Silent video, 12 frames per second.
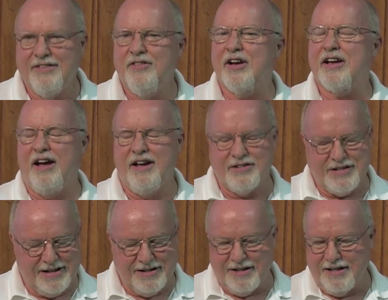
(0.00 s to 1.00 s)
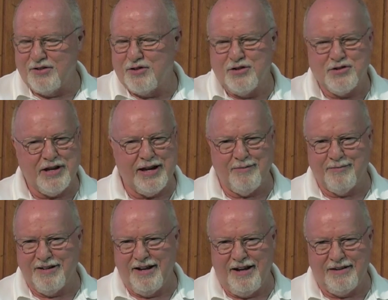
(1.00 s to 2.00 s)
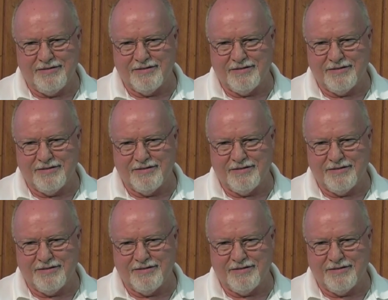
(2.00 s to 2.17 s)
The content is the same, yeah.